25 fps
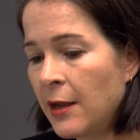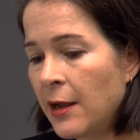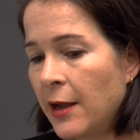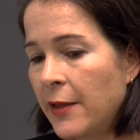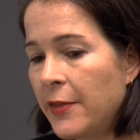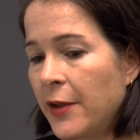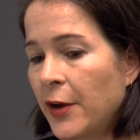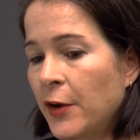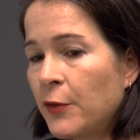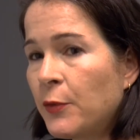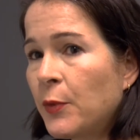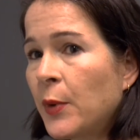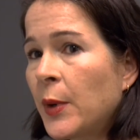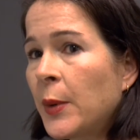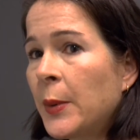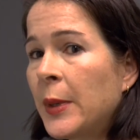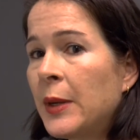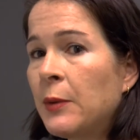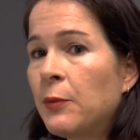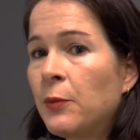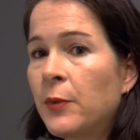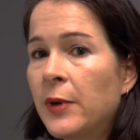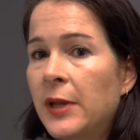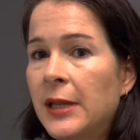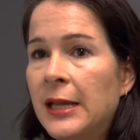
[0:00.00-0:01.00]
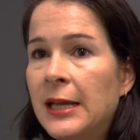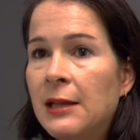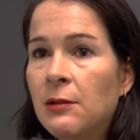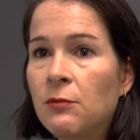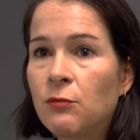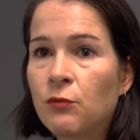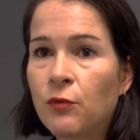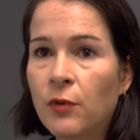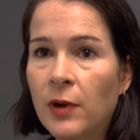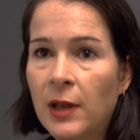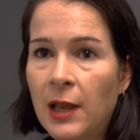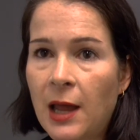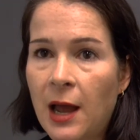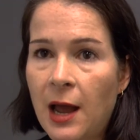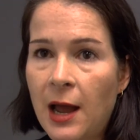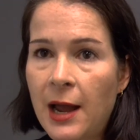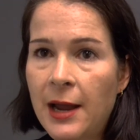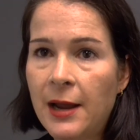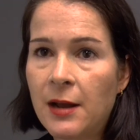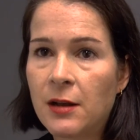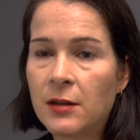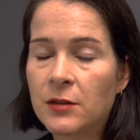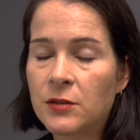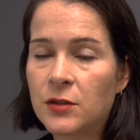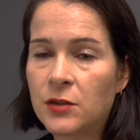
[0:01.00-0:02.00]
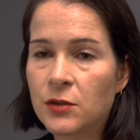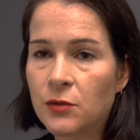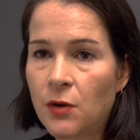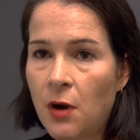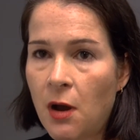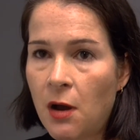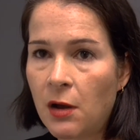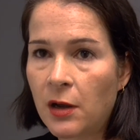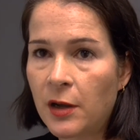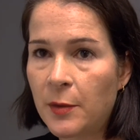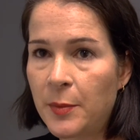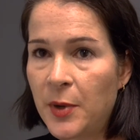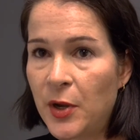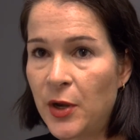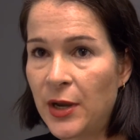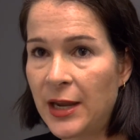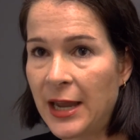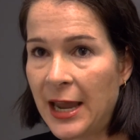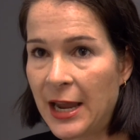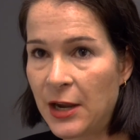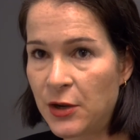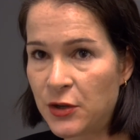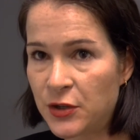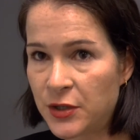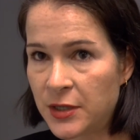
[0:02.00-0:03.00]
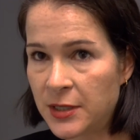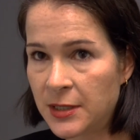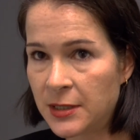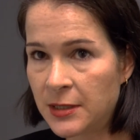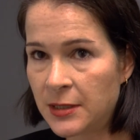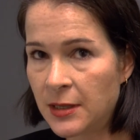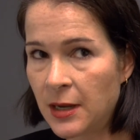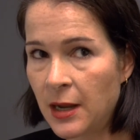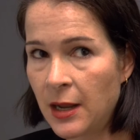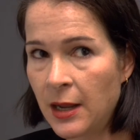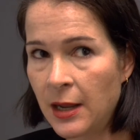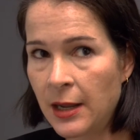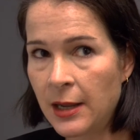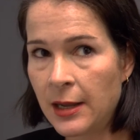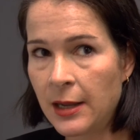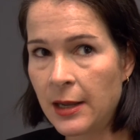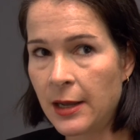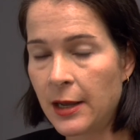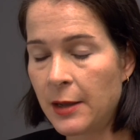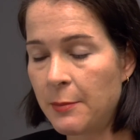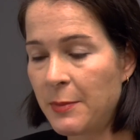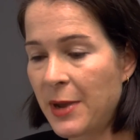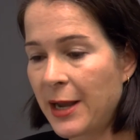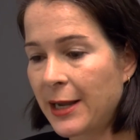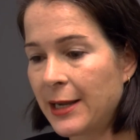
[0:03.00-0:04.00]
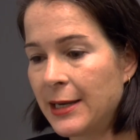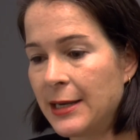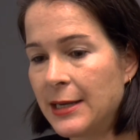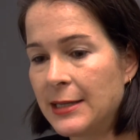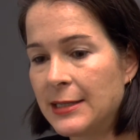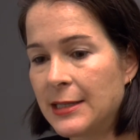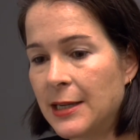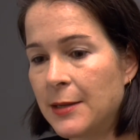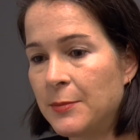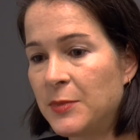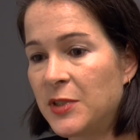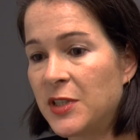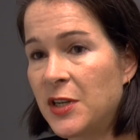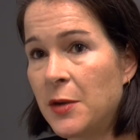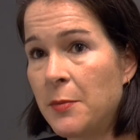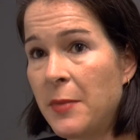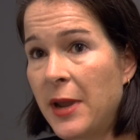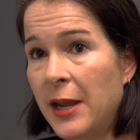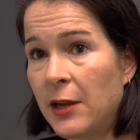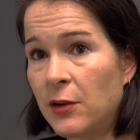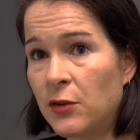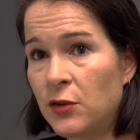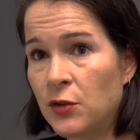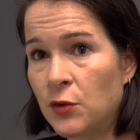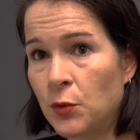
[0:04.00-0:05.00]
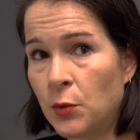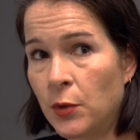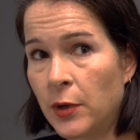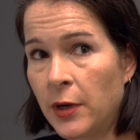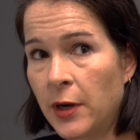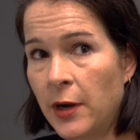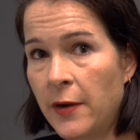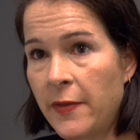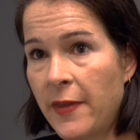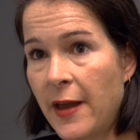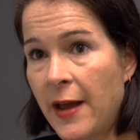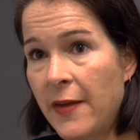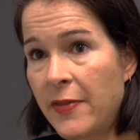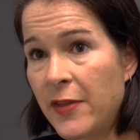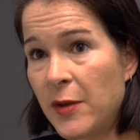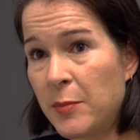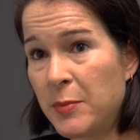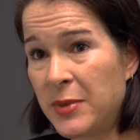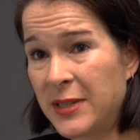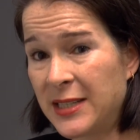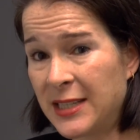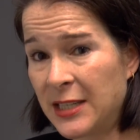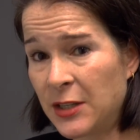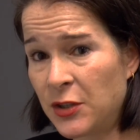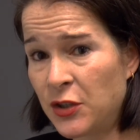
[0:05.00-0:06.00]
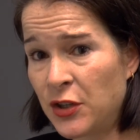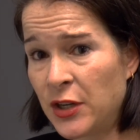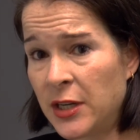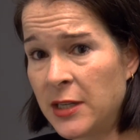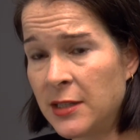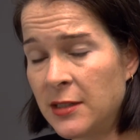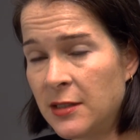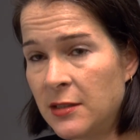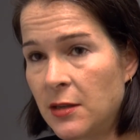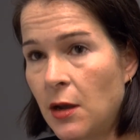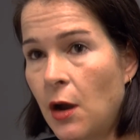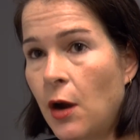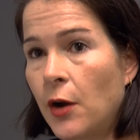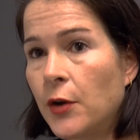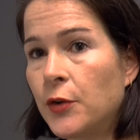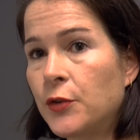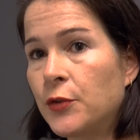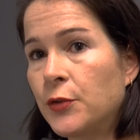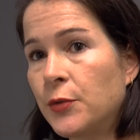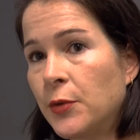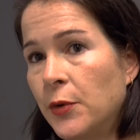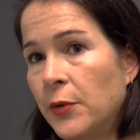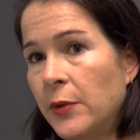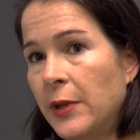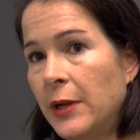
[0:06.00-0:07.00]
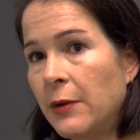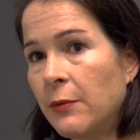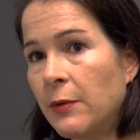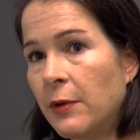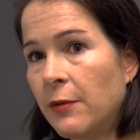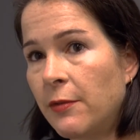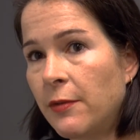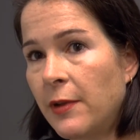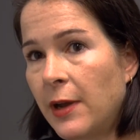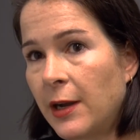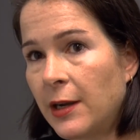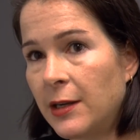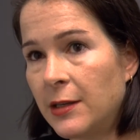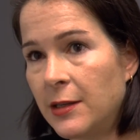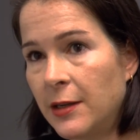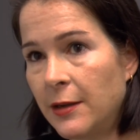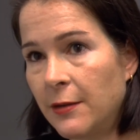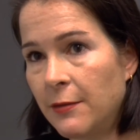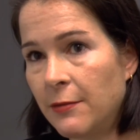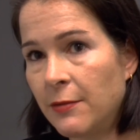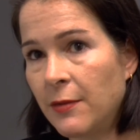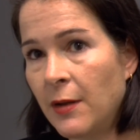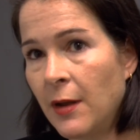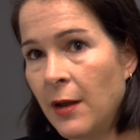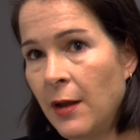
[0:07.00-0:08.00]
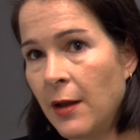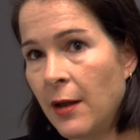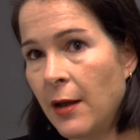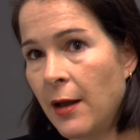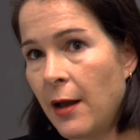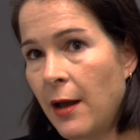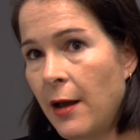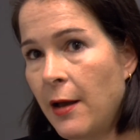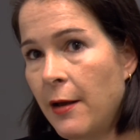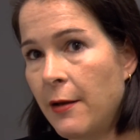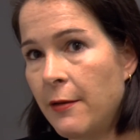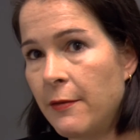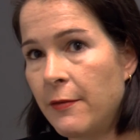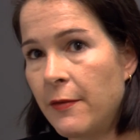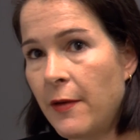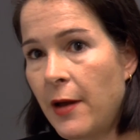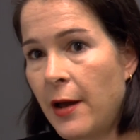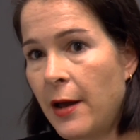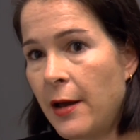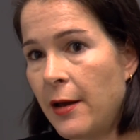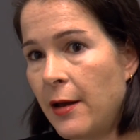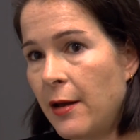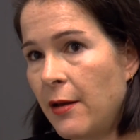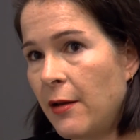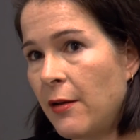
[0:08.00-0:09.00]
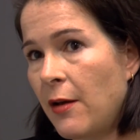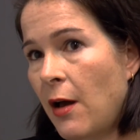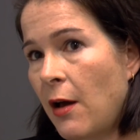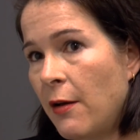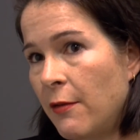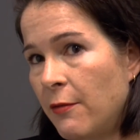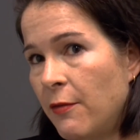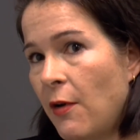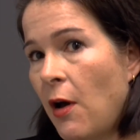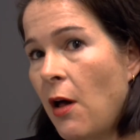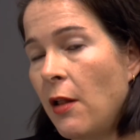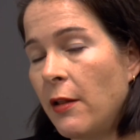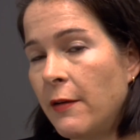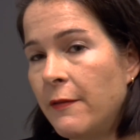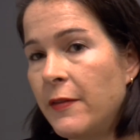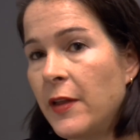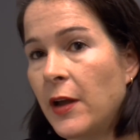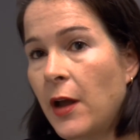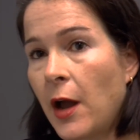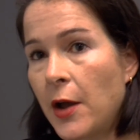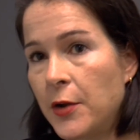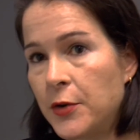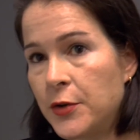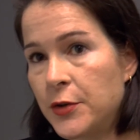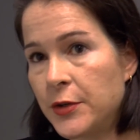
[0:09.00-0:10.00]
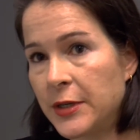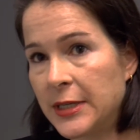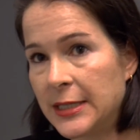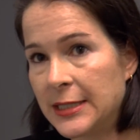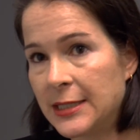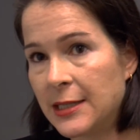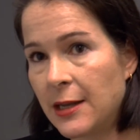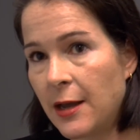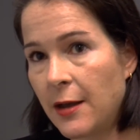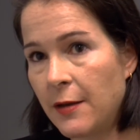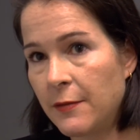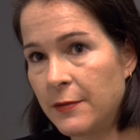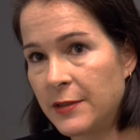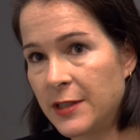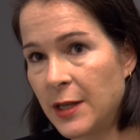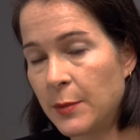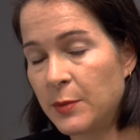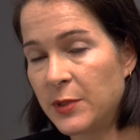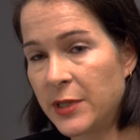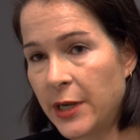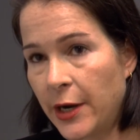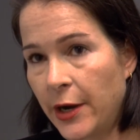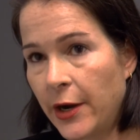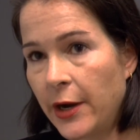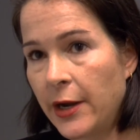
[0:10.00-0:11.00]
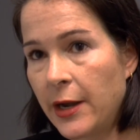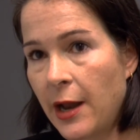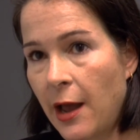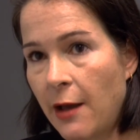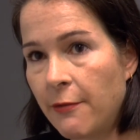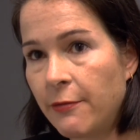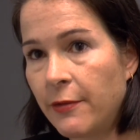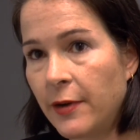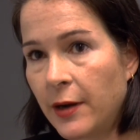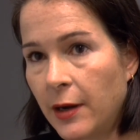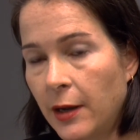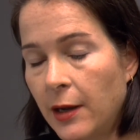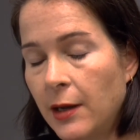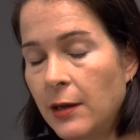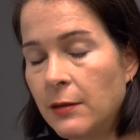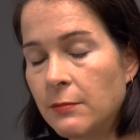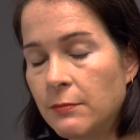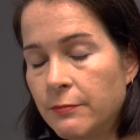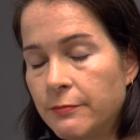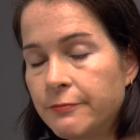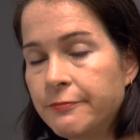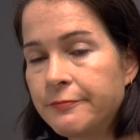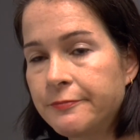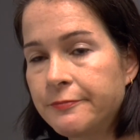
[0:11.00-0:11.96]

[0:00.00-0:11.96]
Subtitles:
And therefore, we really rely on strong communication mechanisms to make sure that the positions are truly reflective of all of the countries of sub-Saharan Africa.